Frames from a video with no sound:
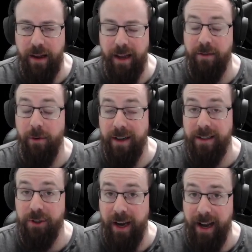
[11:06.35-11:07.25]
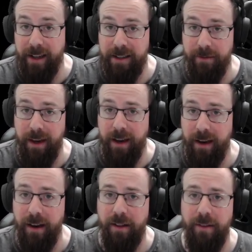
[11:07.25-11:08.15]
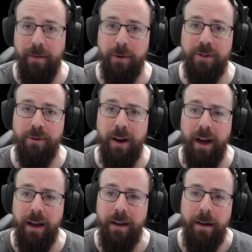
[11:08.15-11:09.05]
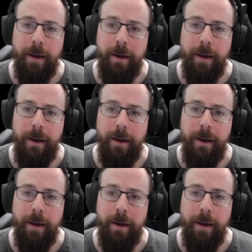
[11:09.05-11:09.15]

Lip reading: increased chance of getting it on the first try.